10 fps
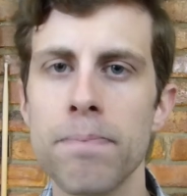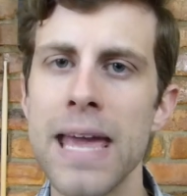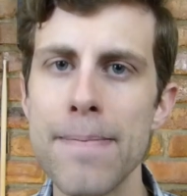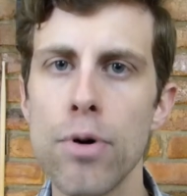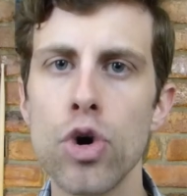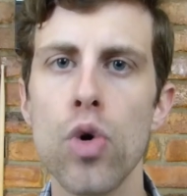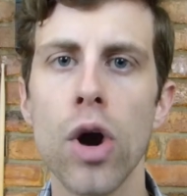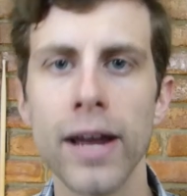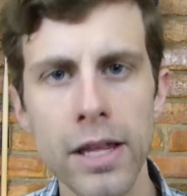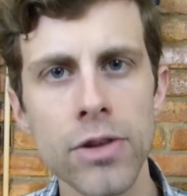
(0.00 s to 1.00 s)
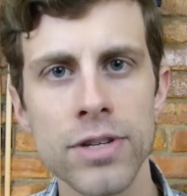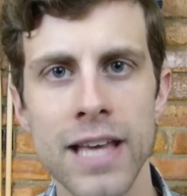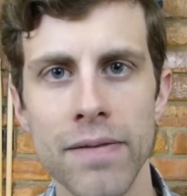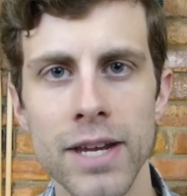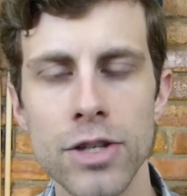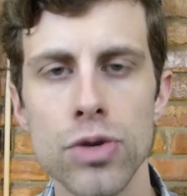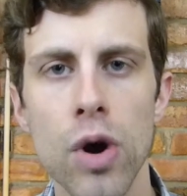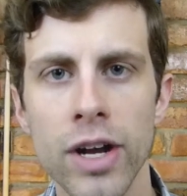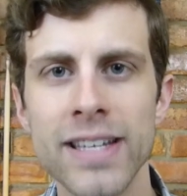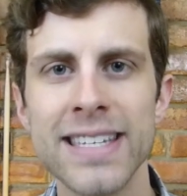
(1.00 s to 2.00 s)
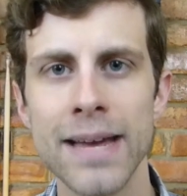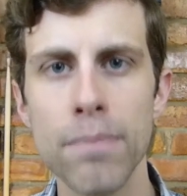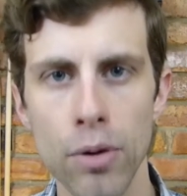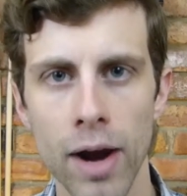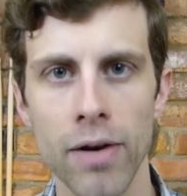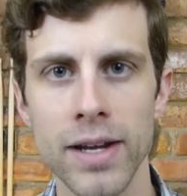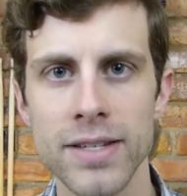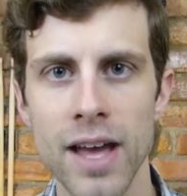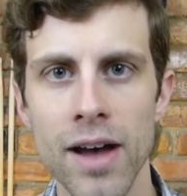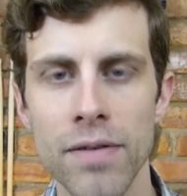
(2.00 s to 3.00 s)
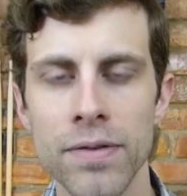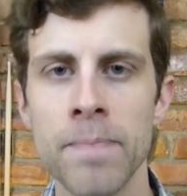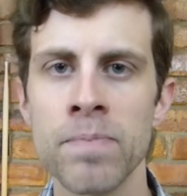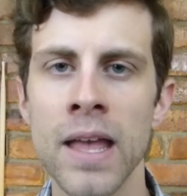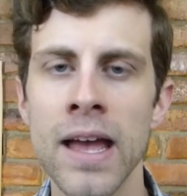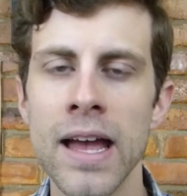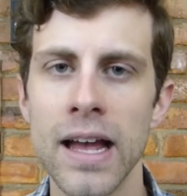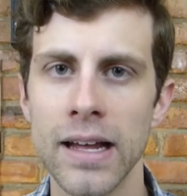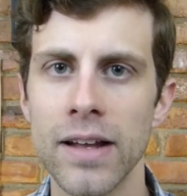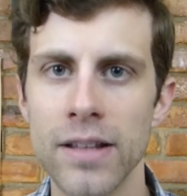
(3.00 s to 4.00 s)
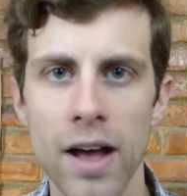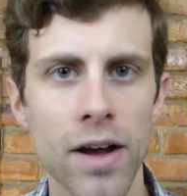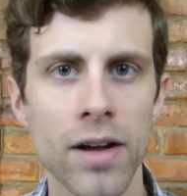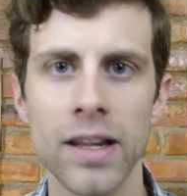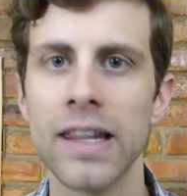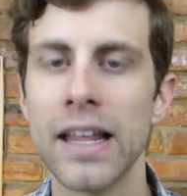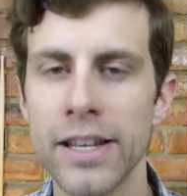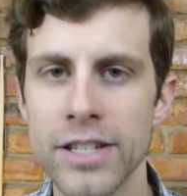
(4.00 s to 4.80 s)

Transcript: people who are in their 70s, who are contemporaries of Lily